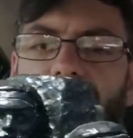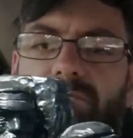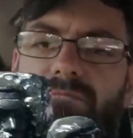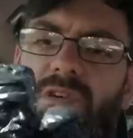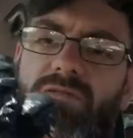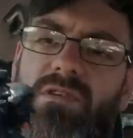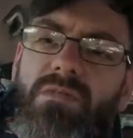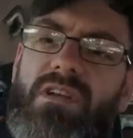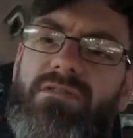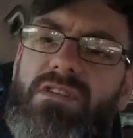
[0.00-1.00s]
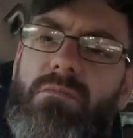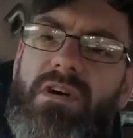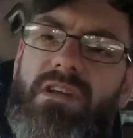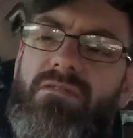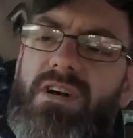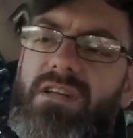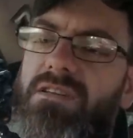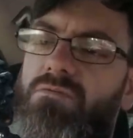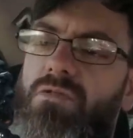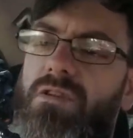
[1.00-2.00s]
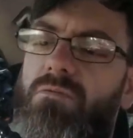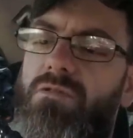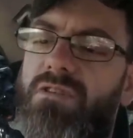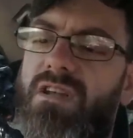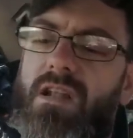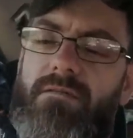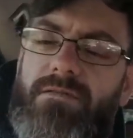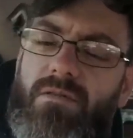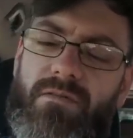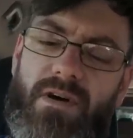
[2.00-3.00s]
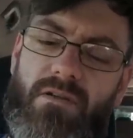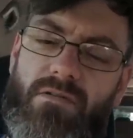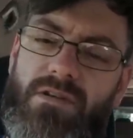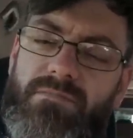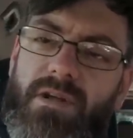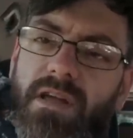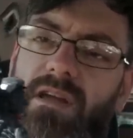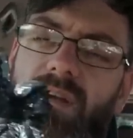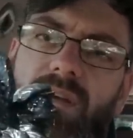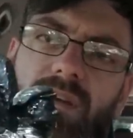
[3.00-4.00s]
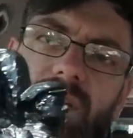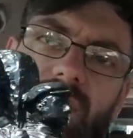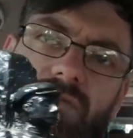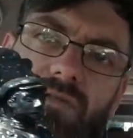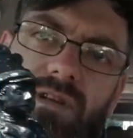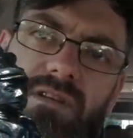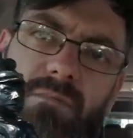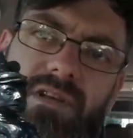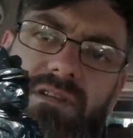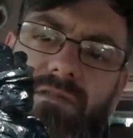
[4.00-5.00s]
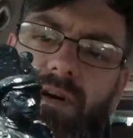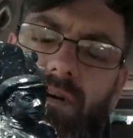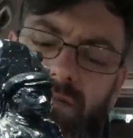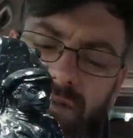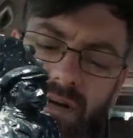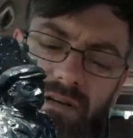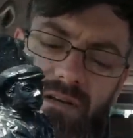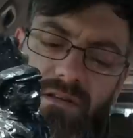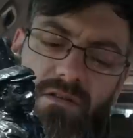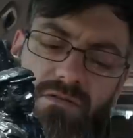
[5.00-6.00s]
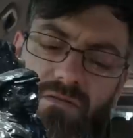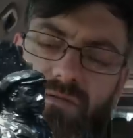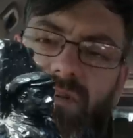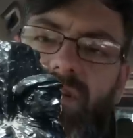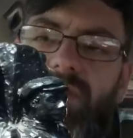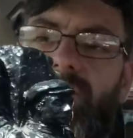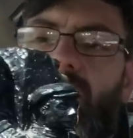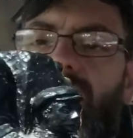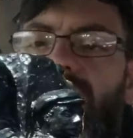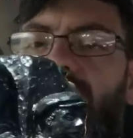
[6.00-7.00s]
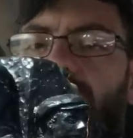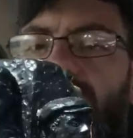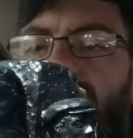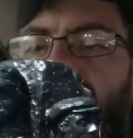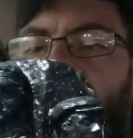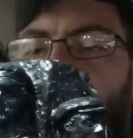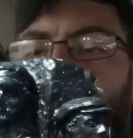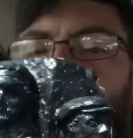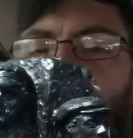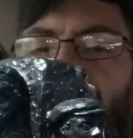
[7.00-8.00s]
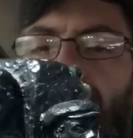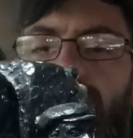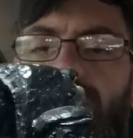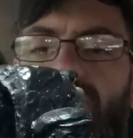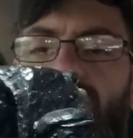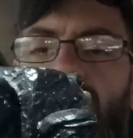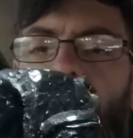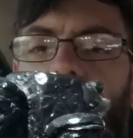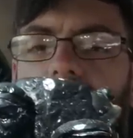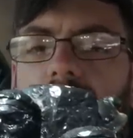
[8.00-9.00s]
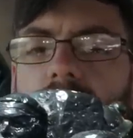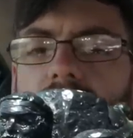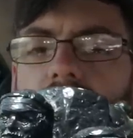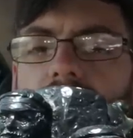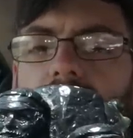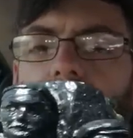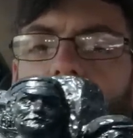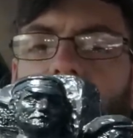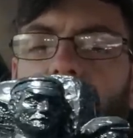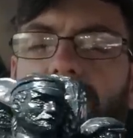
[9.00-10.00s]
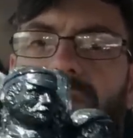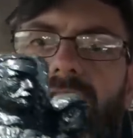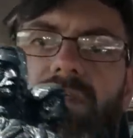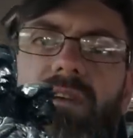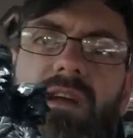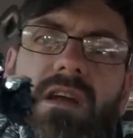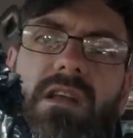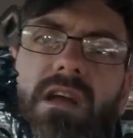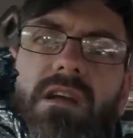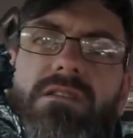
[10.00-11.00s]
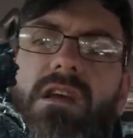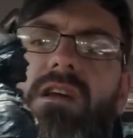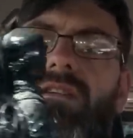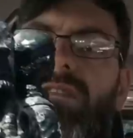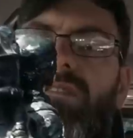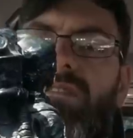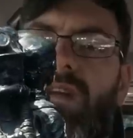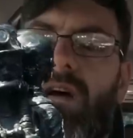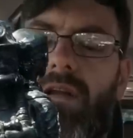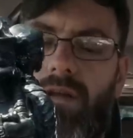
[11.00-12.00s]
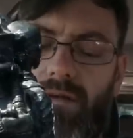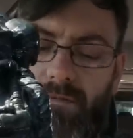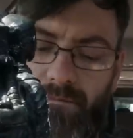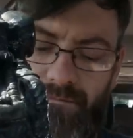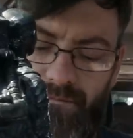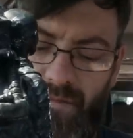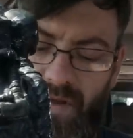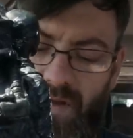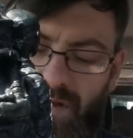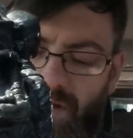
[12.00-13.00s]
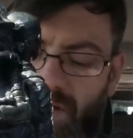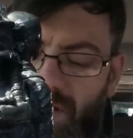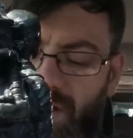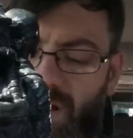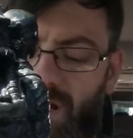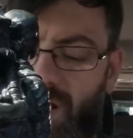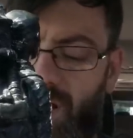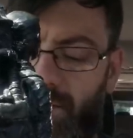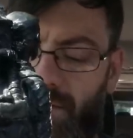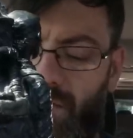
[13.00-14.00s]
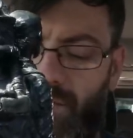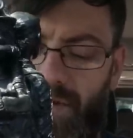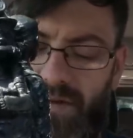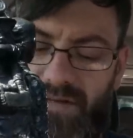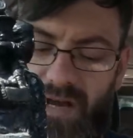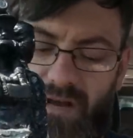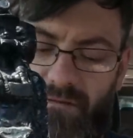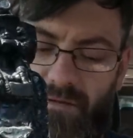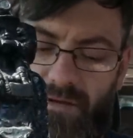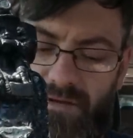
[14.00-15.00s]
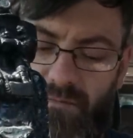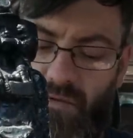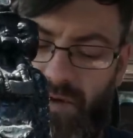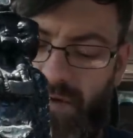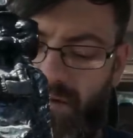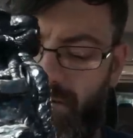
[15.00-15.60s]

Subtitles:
you know, someone who lives in the mining valleys, well, they wouldn't love to have that on display. You're talking, that's a piece of art, and you're not talking a little small sculptor. Somebody really knew what they were doing with this piece. It is stunning. Now, I paid a tenner for it this morning.